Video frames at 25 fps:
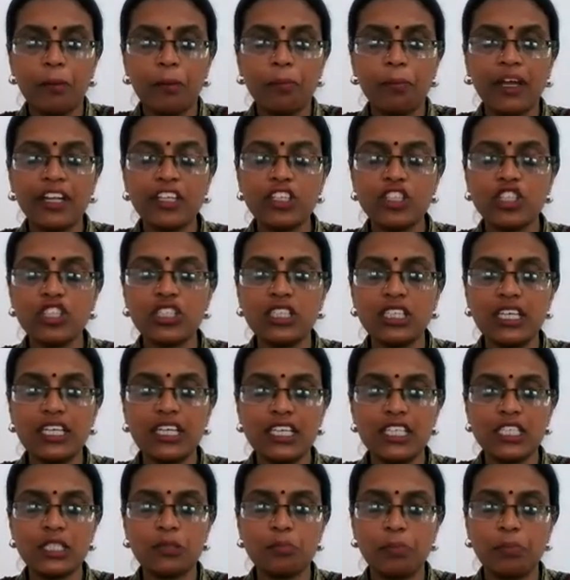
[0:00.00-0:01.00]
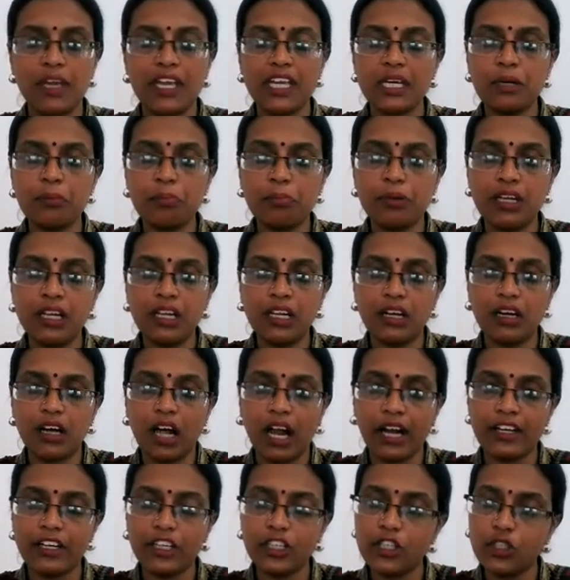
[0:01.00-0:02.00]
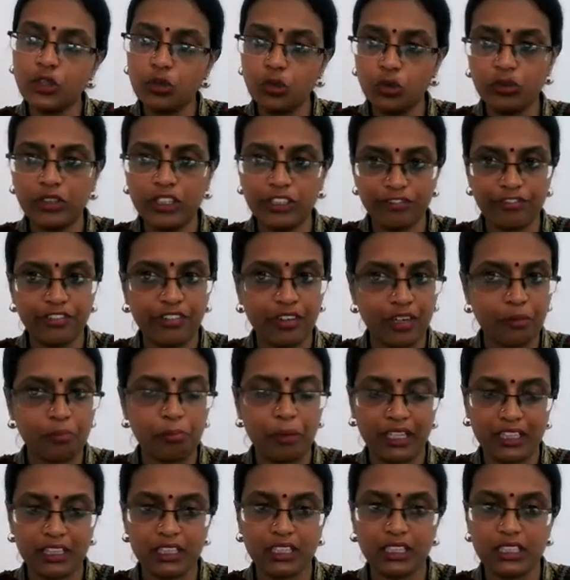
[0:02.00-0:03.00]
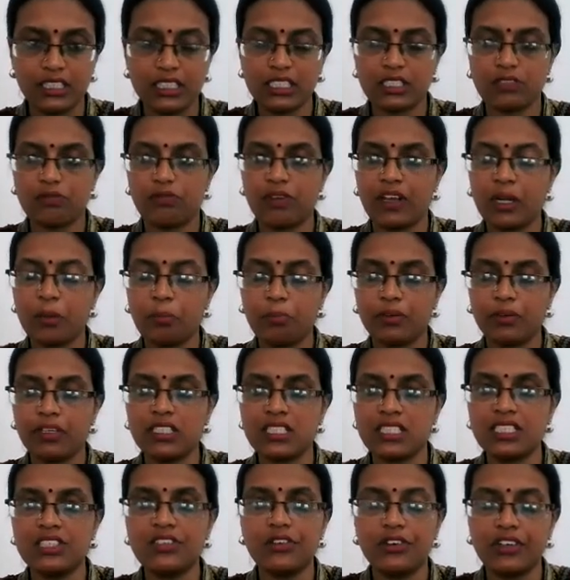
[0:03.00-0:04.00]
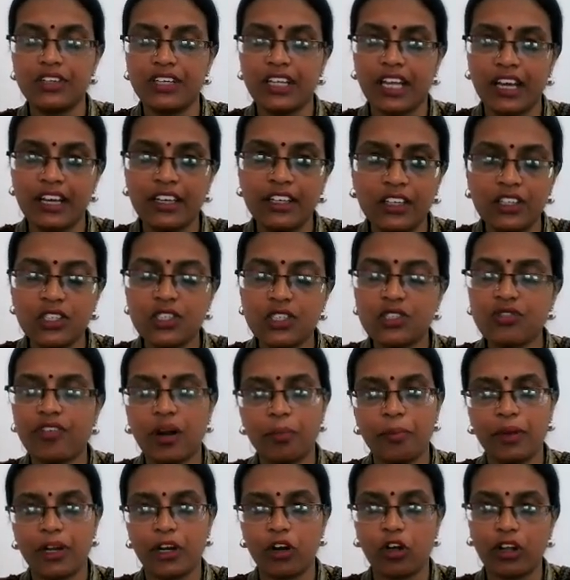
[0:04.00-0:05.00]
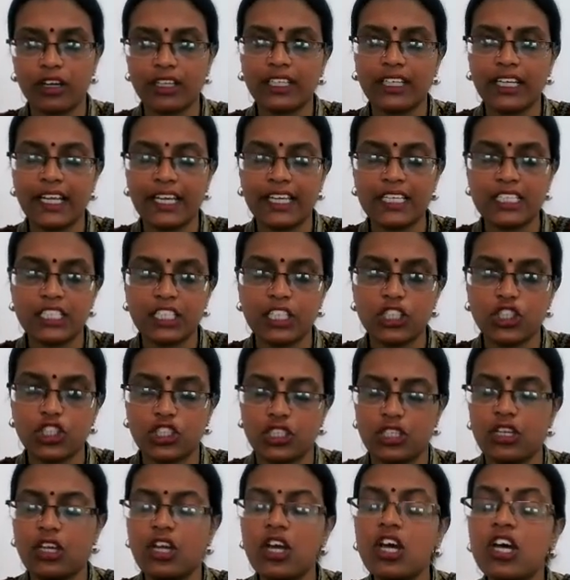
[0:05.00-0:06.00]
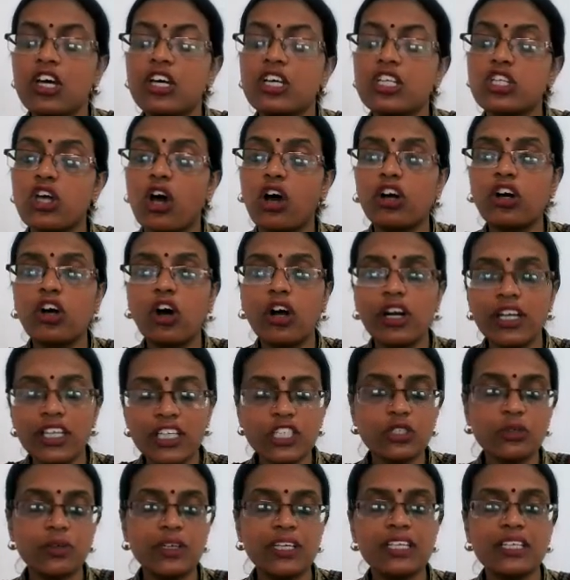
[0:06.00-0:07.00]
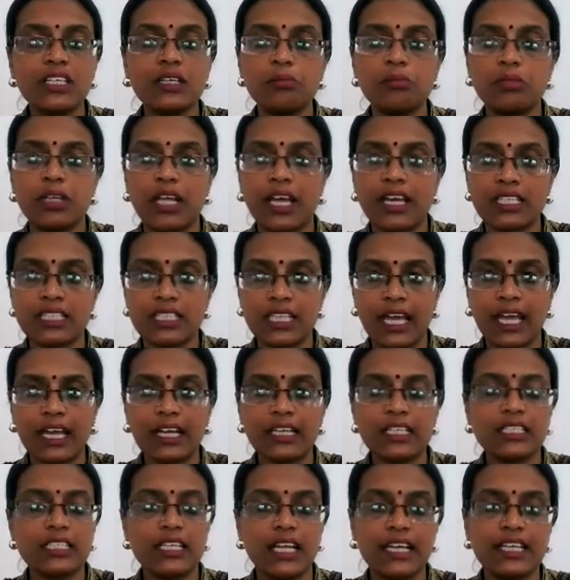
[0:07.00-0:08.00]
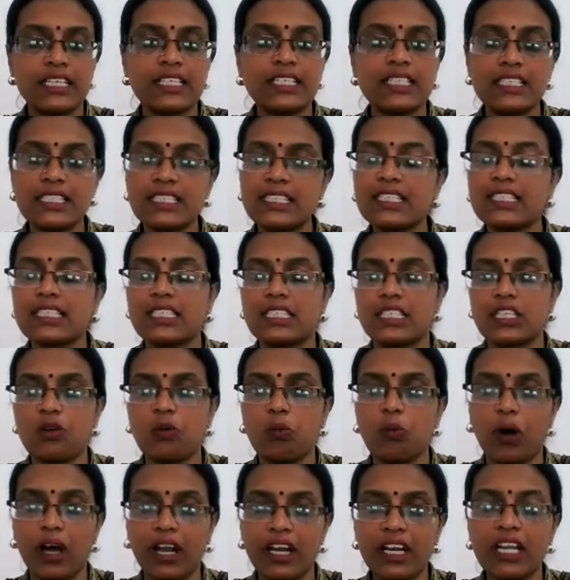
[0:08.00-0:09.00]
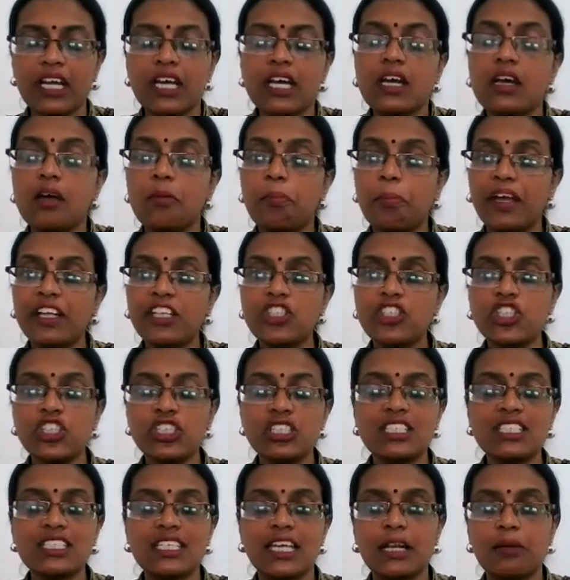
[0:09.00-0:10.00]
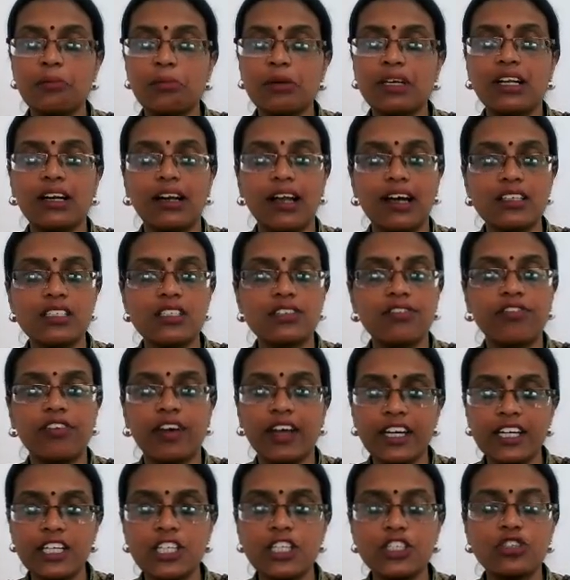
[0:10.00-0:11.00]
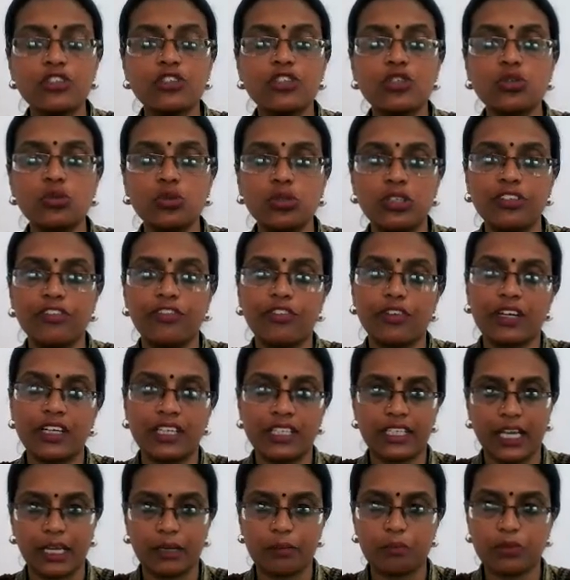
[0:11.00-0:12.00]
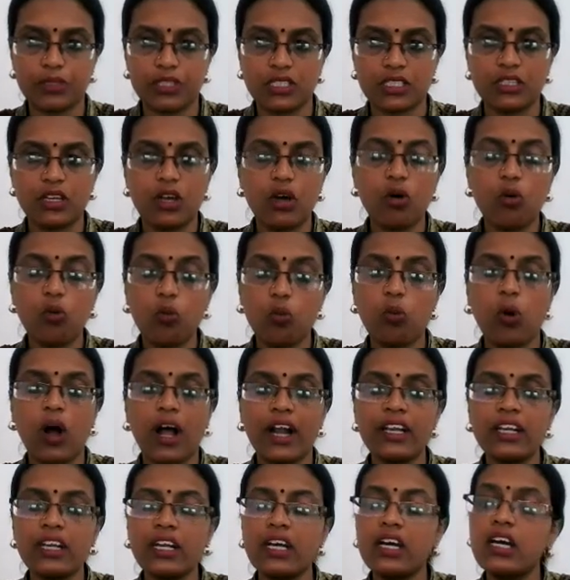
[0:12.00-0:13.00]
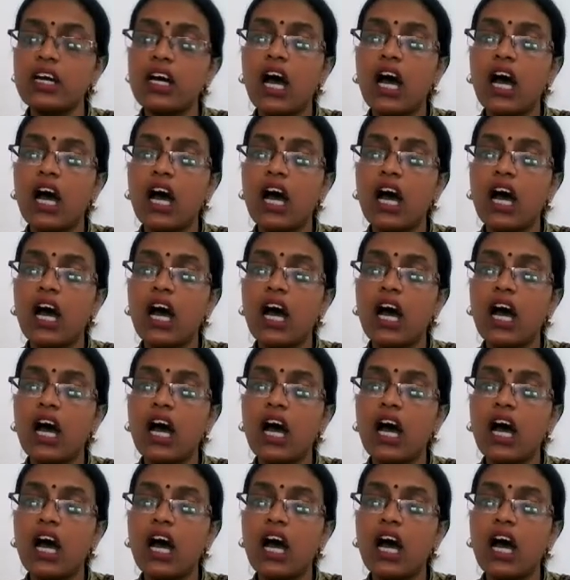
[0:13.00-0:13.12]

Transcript: Pension is payable under two different methods when a person retires from an organization. So, according to Income Tax Act 1961, pensions can be classified into two different types. One,